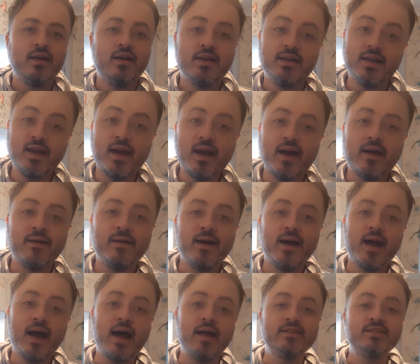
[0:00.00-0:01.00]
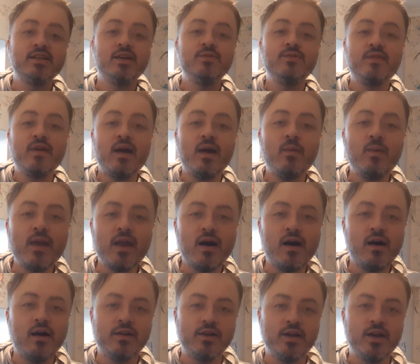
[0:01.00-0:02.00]
Yeah, and so there we
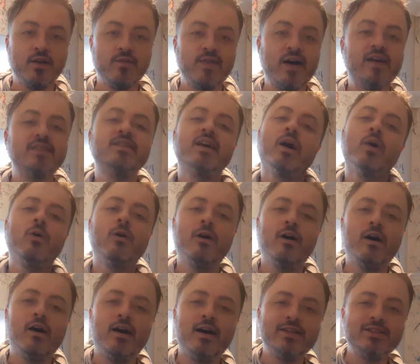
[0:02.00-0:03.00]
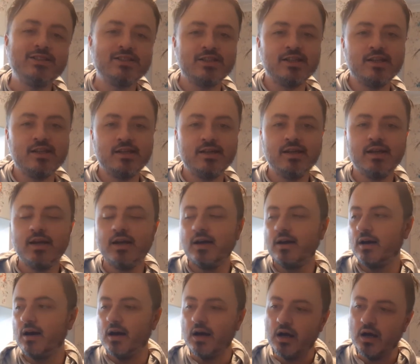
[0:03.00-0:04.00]
are. You know, that's how I see
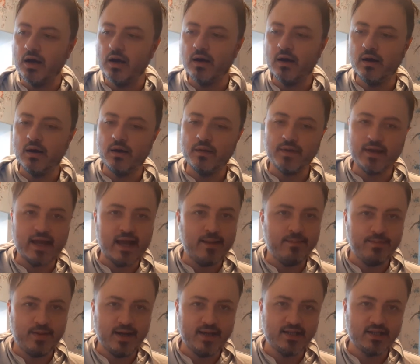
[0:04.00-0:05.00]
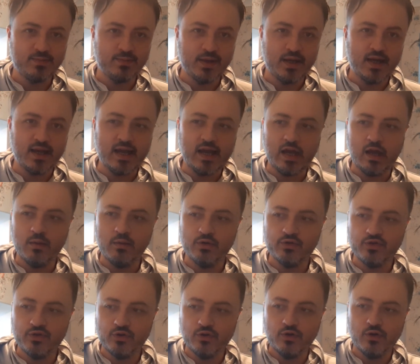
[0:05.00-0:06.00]
the campaigns being able
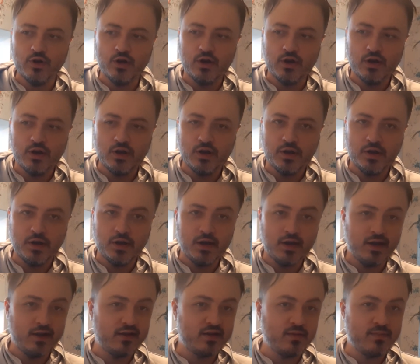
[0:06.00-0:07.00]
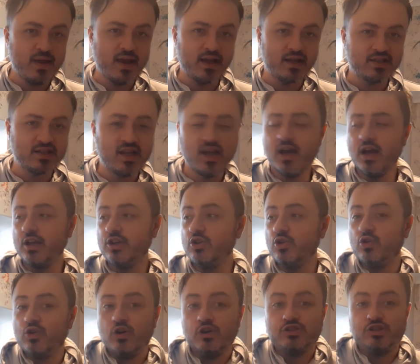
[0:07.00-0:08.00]
to intermix. You
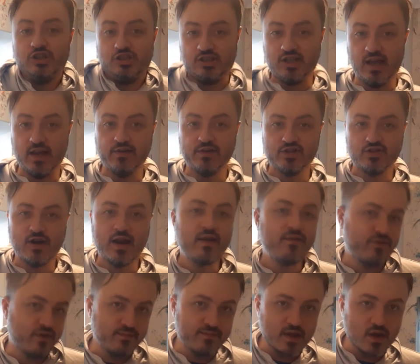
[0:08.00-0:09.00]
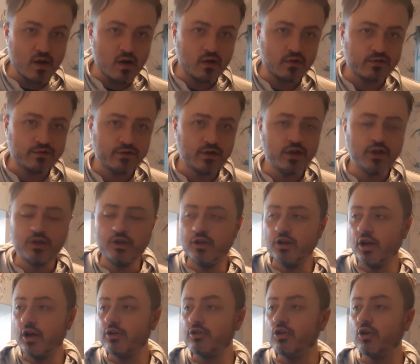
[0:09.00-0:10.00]
could just say straight from the off, you
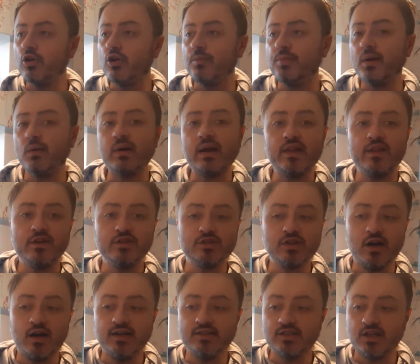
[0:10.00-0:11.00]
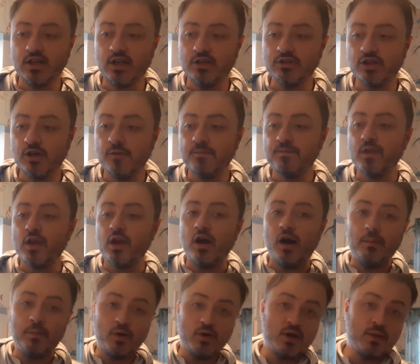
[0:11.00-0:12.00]
know, you could be one of those guys that goes,
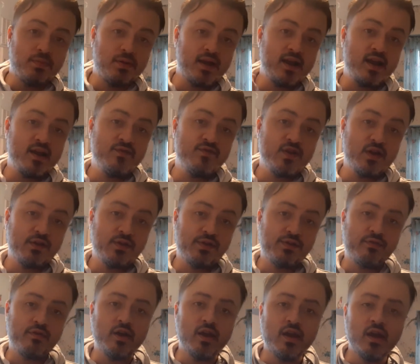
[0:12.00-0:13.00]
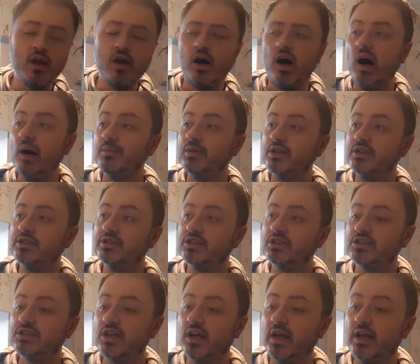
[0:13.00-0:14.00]
I'm not going to play any of the other 3. I'm going to
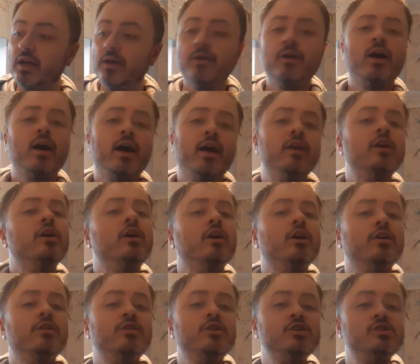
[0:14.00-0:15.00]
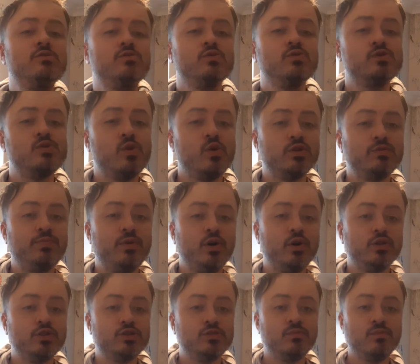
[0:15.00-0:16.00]
just say, hey, these are all source
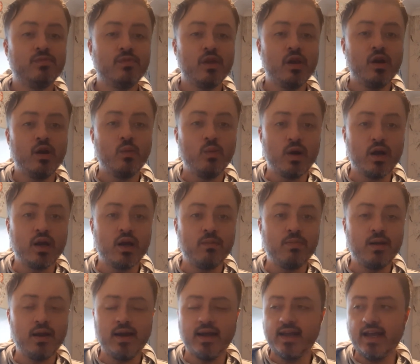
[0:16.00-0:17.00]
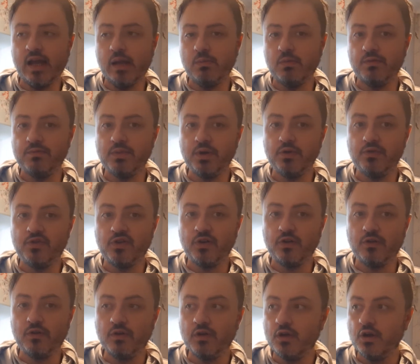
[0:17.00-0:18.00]
books. We're going to play a game of Mutant.
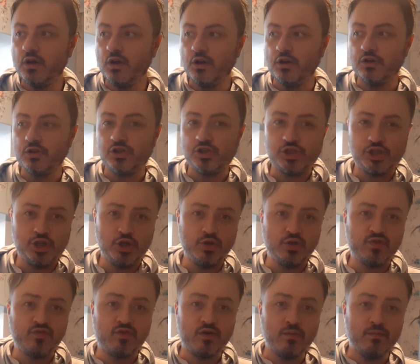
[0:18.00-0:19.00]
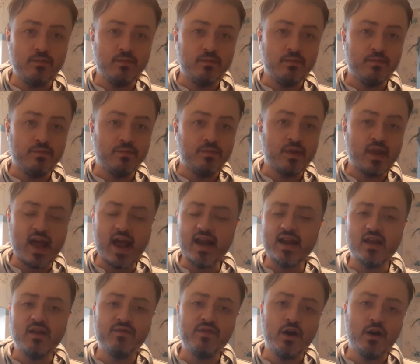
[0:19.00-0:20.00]
Choose from any
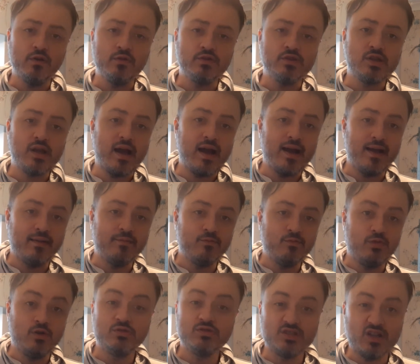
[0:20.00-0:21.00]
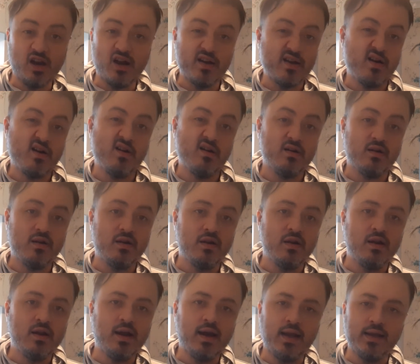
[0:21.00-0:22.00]
of those and we'll start an arc.
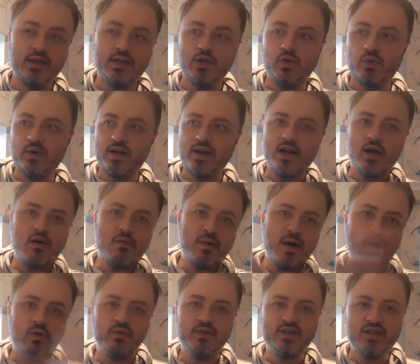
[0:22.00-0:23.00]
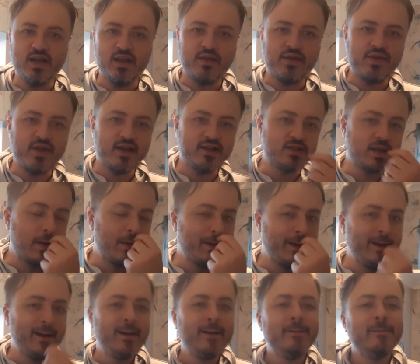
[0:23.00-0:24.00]
And you already know about all these other things.
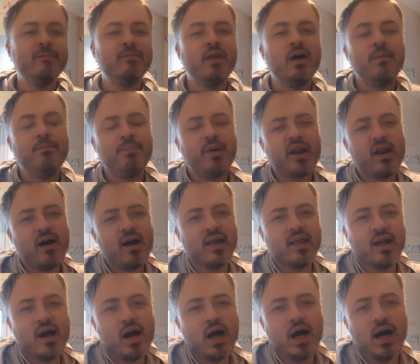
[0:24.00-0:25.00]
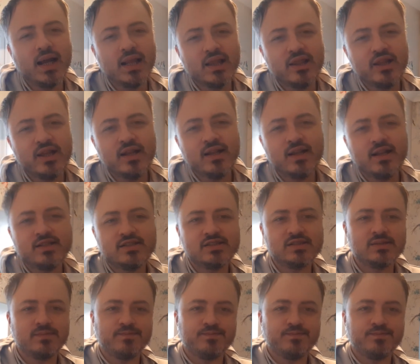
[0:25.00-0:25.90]
But I think there's